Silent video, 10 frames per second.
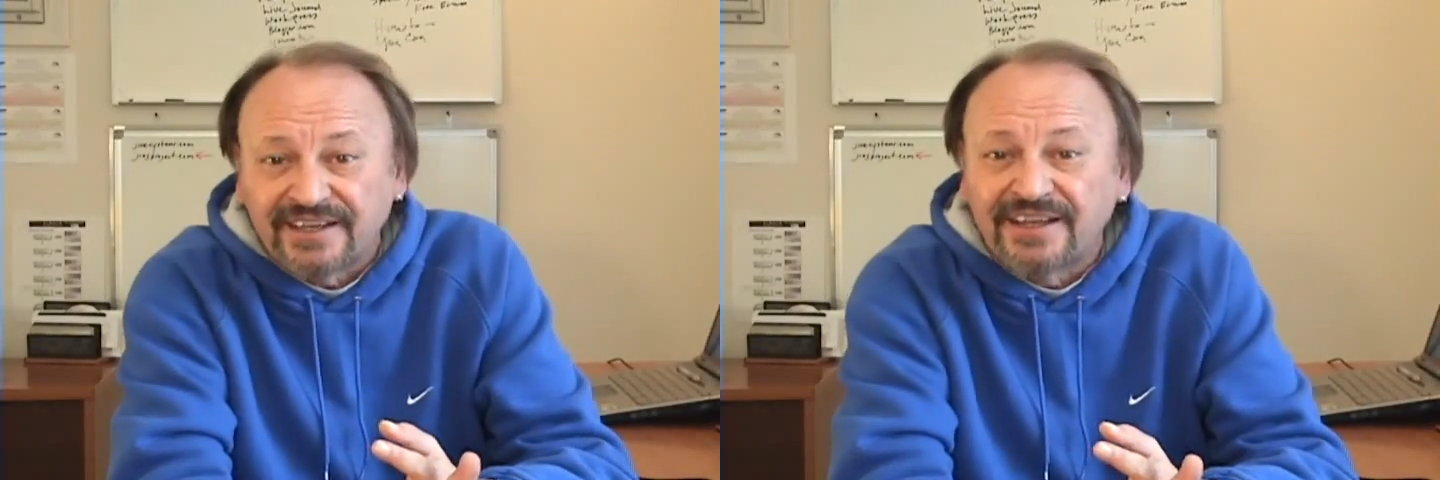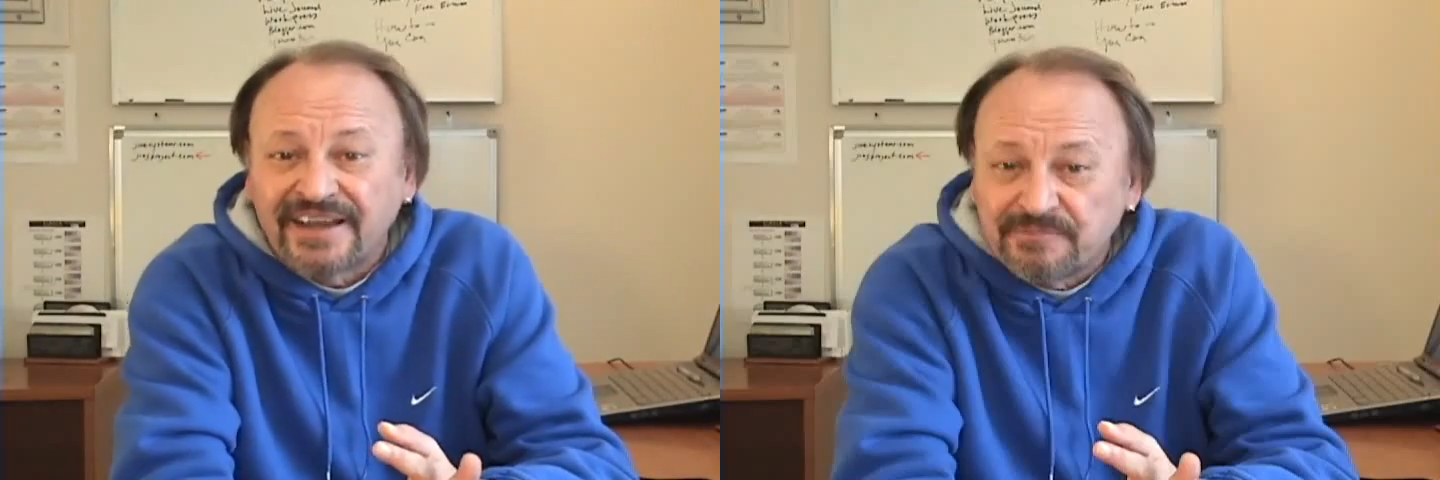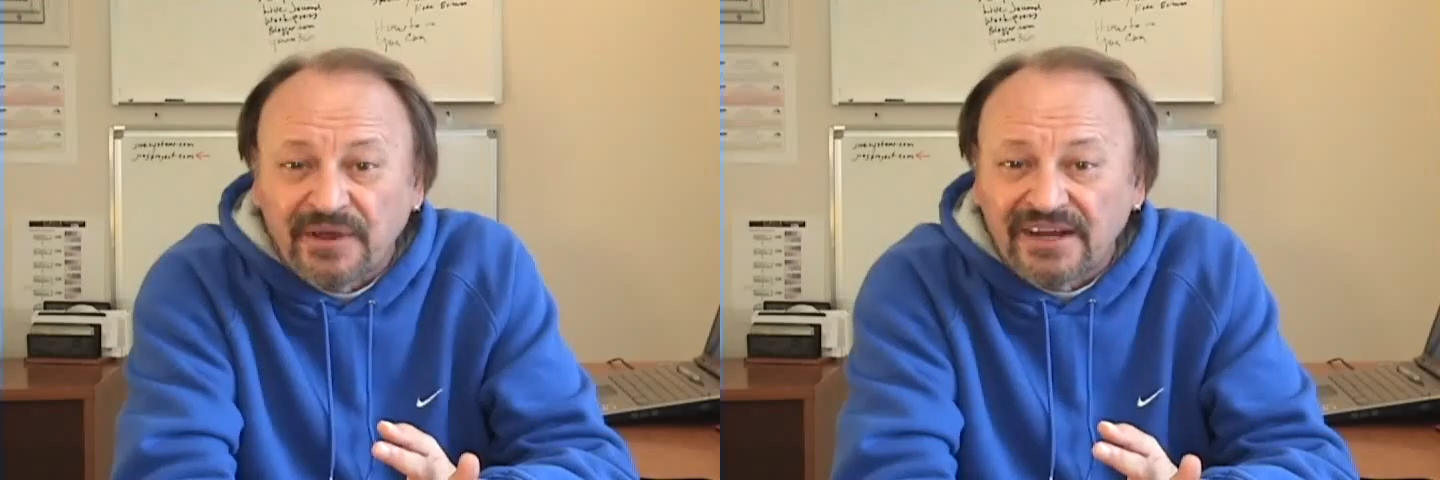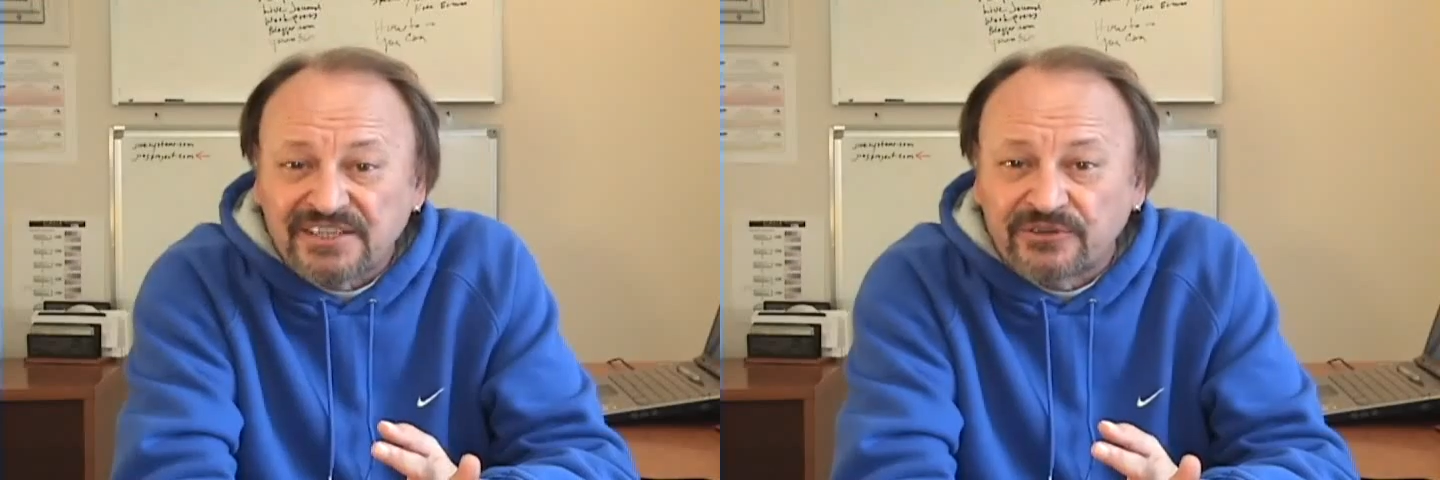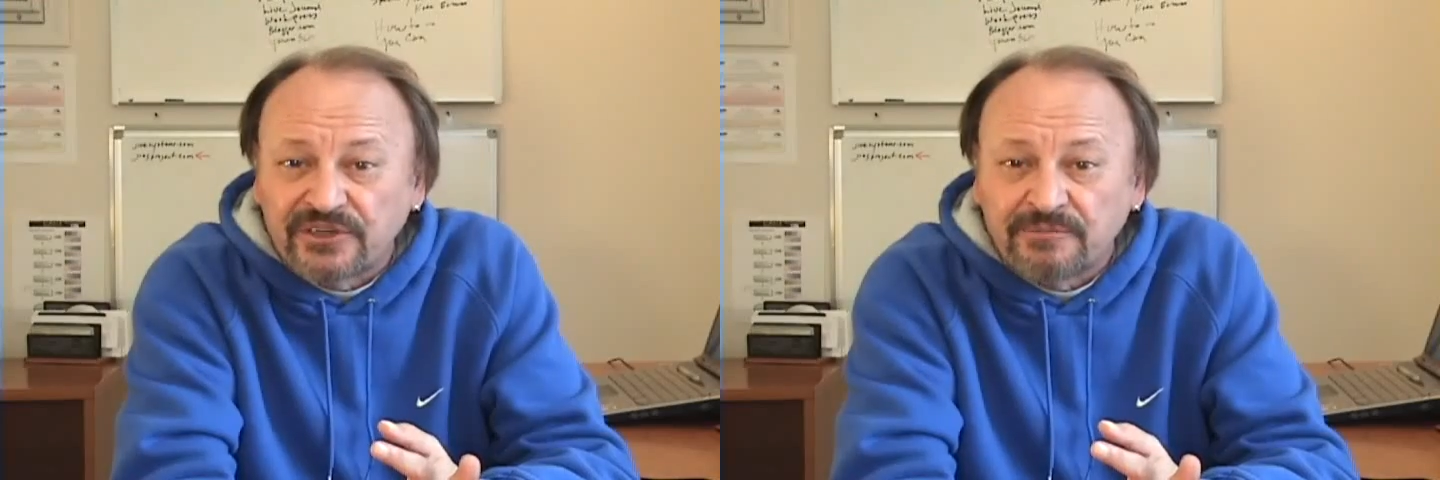a light
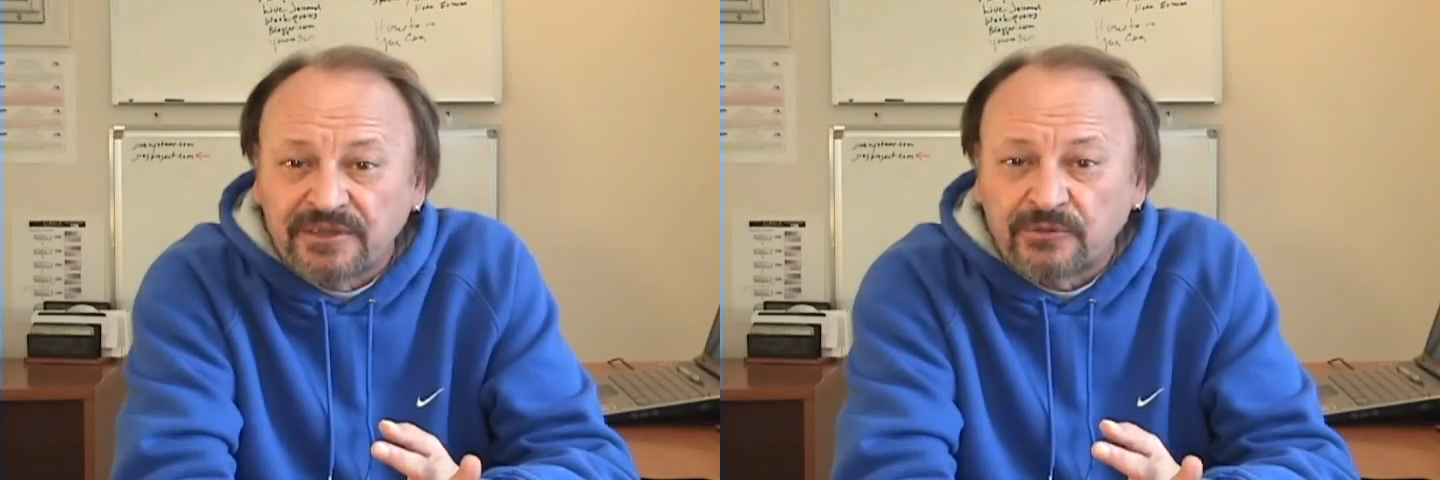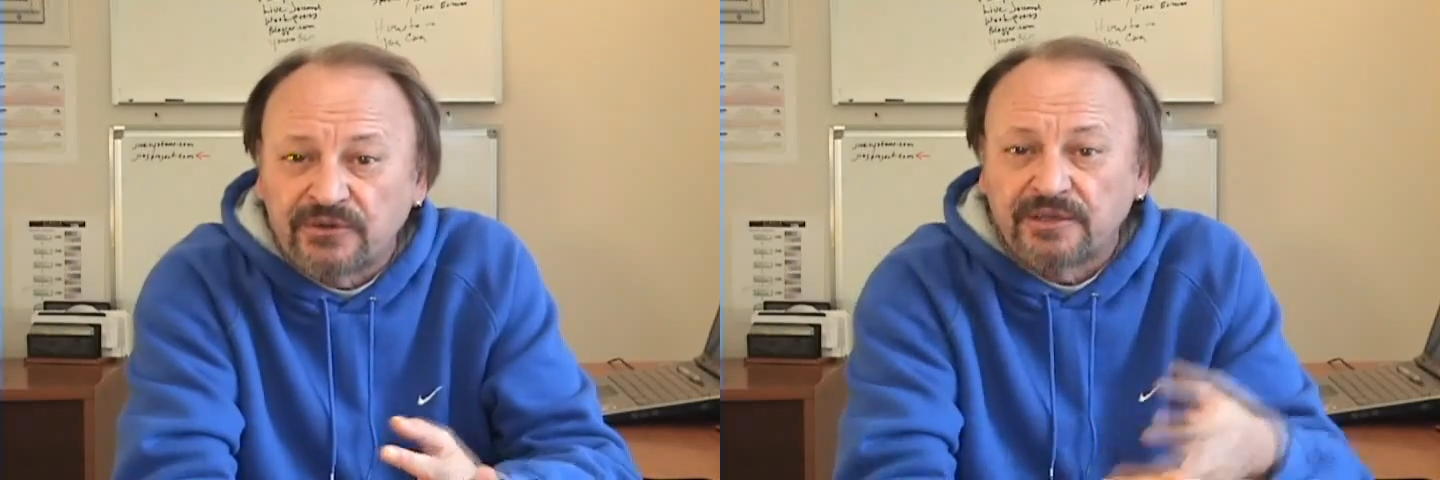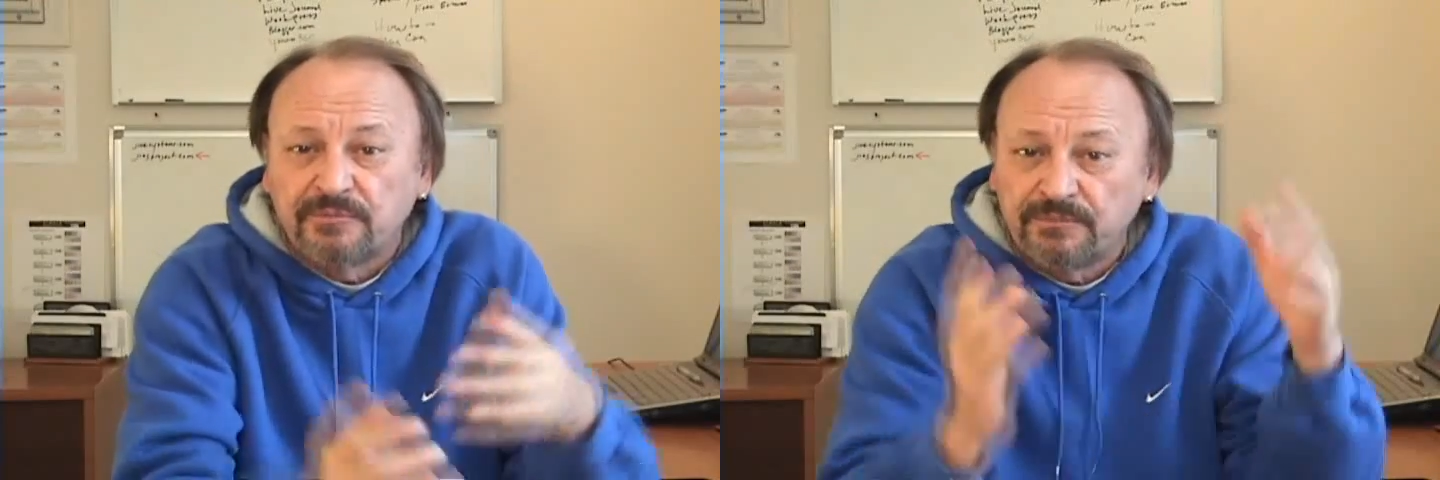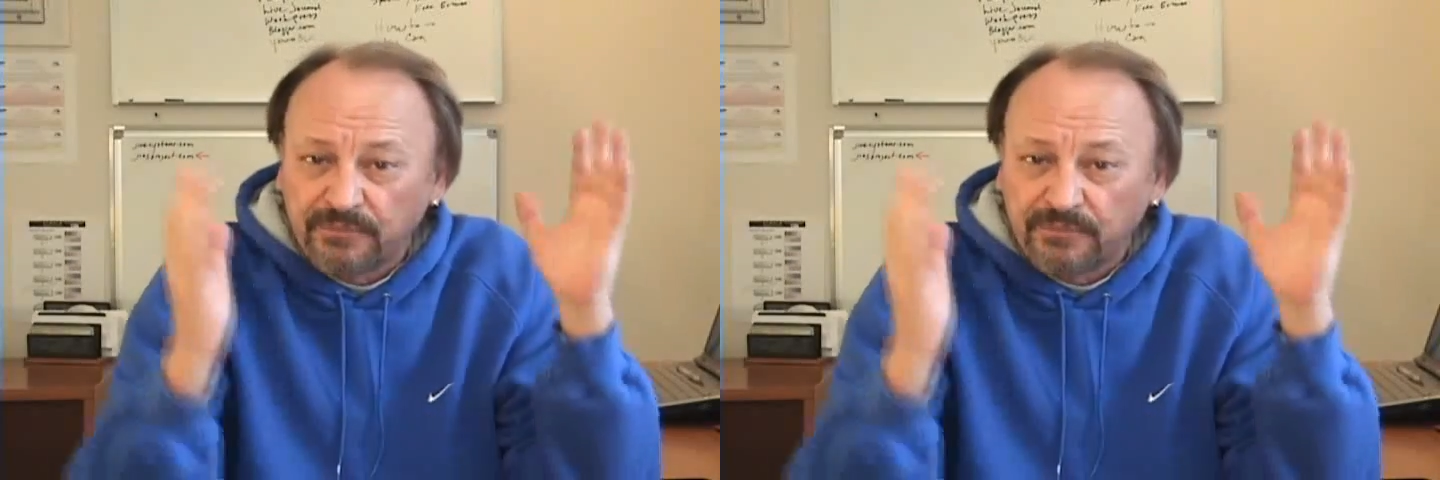box treatment where they